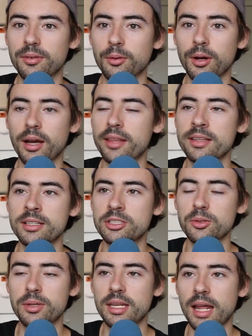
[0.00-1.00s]
or I think
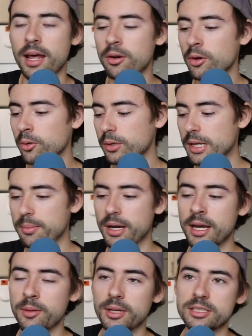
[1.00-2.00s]
Zuki did, I don't know who did, but
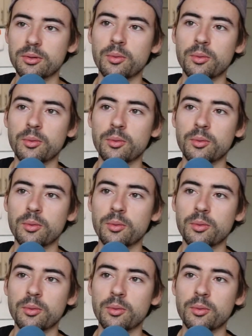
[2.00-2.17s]
anyways,